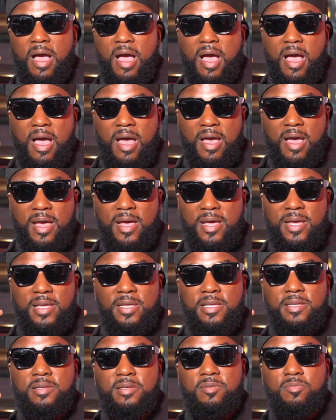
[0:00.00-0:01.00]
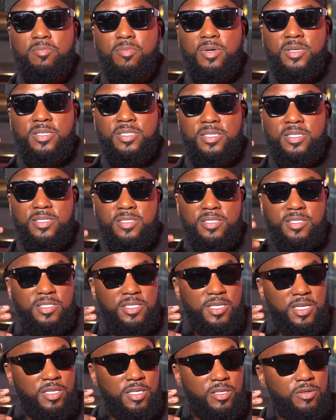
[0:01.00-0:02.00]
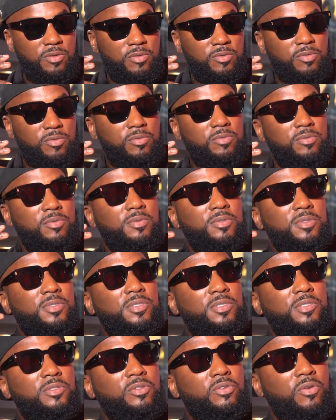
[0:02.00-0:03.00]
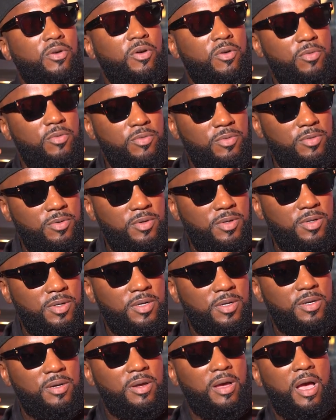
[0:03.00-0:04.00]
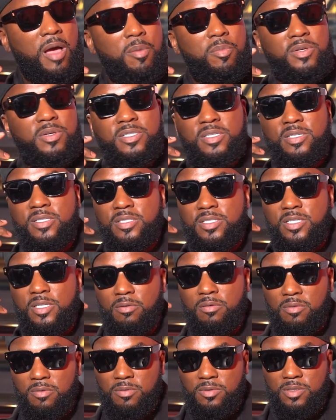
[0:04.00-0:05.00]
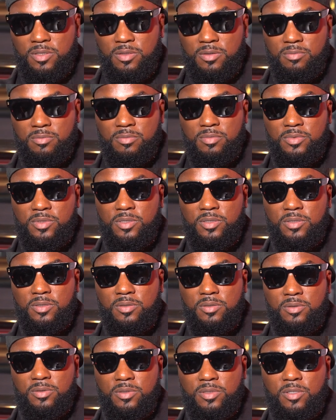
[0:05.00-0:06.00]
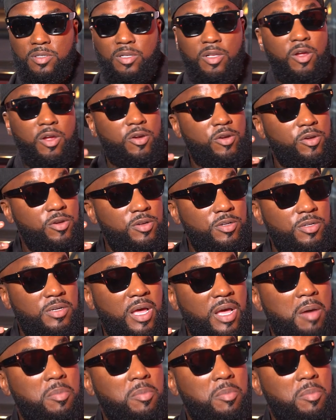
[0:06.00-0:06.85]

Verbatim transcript: I must continue to grow. I must continue to to to learn.